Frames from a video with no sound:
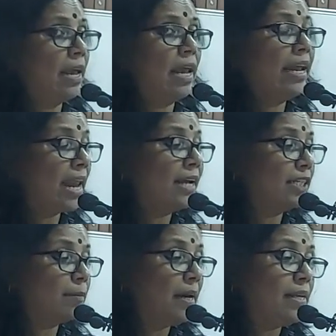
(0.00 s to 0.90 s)

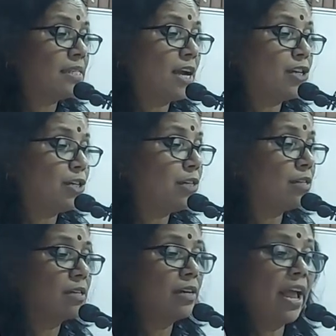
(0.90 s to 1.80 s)
enlightenment
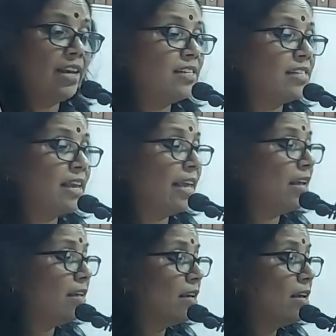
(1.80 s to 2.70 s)
discussions, and he's
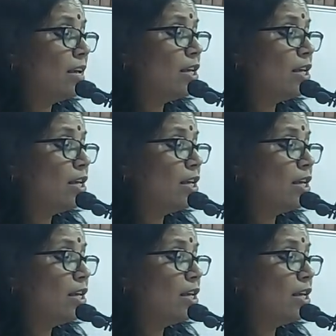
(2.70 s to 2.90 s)
telling,